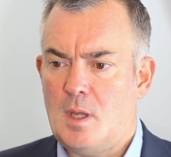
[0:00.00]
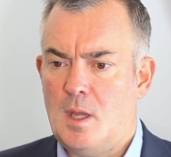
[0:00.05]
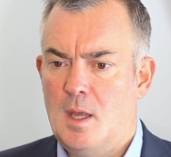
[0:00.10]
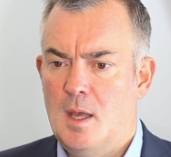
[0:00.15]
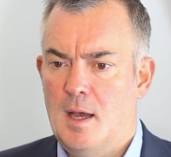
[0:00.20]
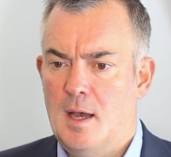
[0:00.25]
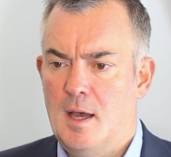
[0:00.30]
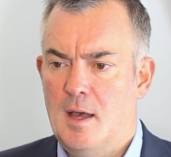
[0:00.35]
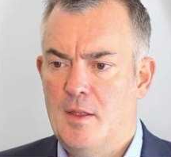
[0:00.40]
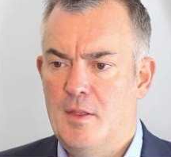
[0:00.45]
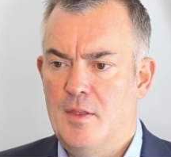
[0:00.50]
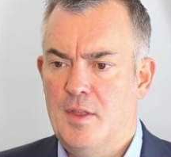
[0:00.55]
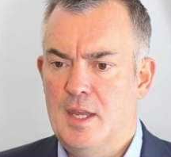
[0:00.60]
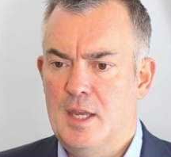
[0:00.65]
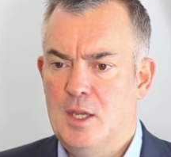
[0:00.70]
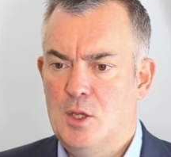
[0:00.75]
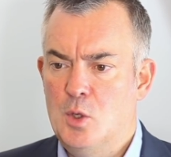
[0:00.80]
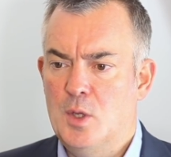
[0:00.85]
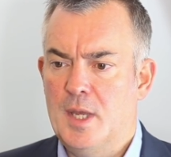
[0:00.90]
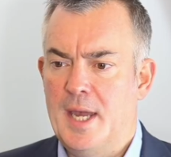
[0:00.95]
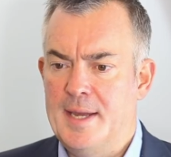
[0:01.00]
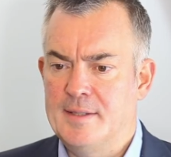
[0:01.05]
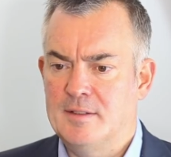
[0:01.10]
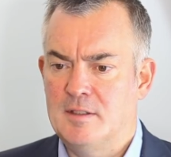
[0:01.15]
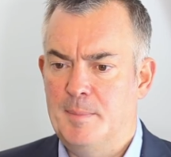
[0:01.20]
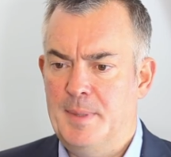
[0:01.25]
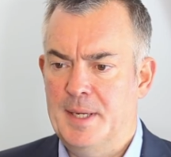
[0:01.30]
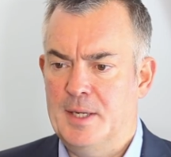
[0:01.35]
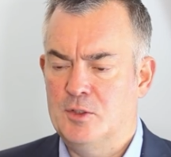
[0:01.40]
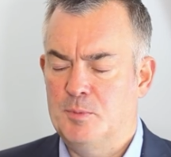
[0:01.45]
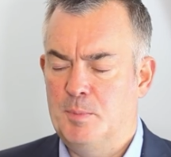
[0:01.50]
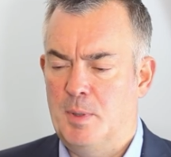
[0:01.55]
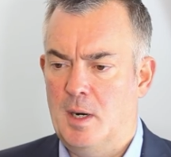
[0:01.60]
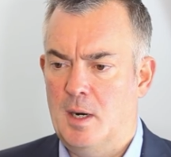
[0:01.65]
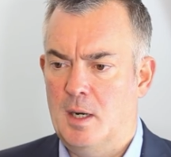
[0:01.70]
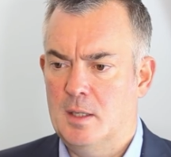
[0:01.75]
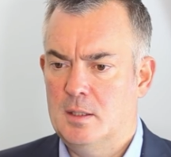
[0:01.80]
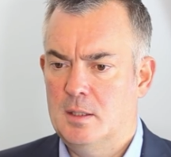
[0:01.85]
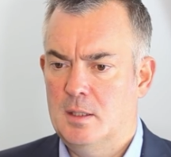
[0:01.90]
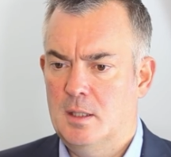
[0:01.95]
The UK is the biggest
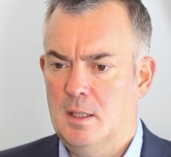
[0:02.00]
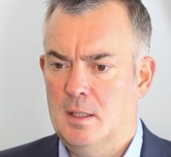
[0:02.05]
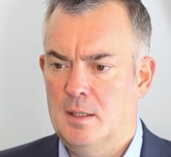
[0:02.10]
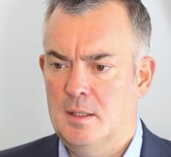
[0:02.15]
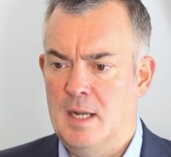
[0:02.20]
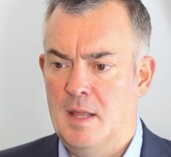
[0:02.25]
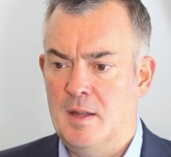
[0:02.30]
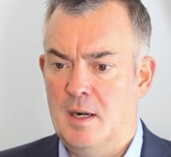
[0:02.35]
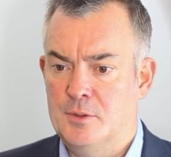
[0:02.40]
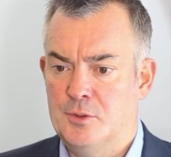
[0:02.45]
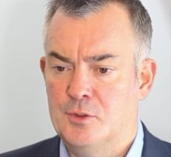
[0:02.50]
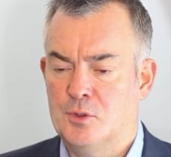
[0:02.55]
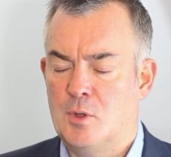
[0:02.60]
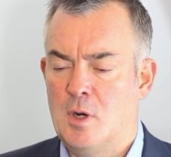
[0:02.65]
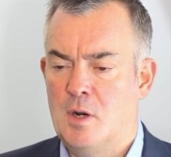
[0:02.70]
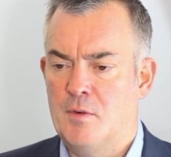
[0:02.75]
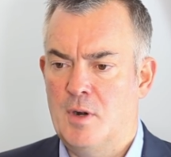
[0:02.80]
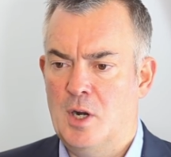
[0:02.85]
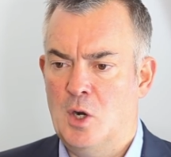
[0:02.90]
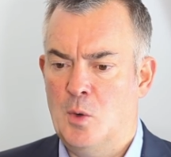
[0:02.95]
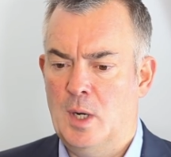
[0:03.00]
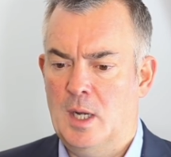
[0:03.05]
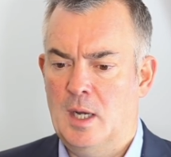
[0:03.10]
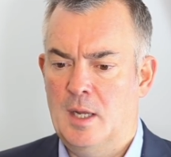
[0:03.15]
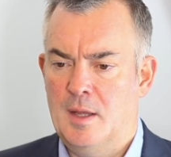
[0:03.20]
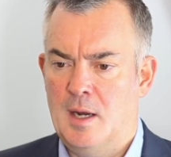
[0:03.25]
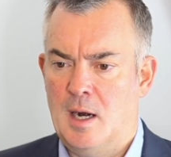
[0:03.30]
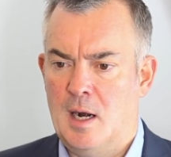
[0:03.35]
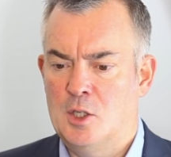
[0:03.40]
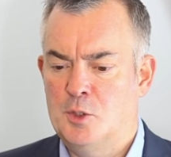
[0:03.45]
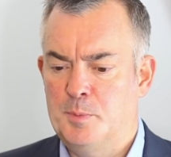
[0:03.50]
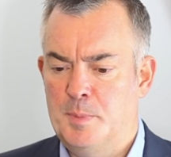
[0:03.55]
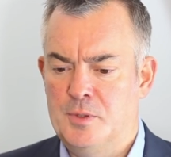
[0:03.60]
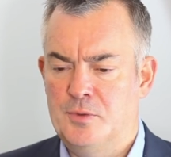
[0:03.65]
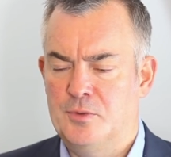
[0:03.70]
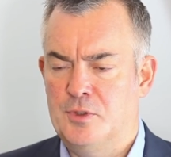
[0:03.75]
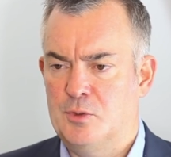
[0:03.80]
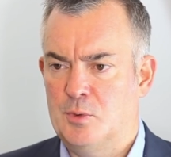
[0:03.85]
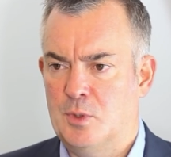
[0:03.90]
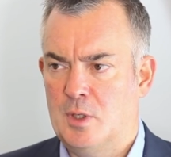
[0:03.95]
part. The Netherlands is growing very quickly. The Irish
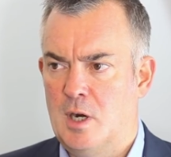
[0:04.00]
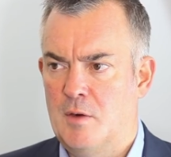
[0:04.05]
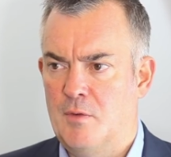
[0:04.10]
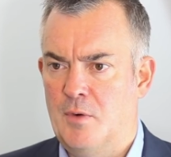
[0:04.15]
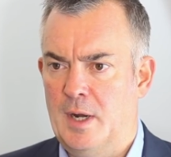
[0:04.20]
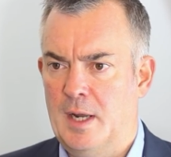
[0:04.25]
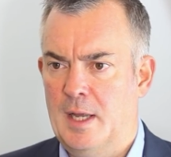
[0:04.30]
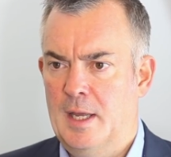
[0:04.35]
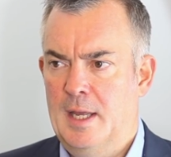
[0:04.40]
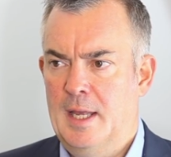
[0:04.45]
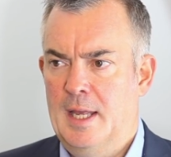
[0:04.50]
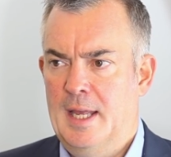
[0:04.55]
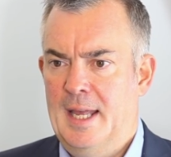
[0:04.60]
business is recovering.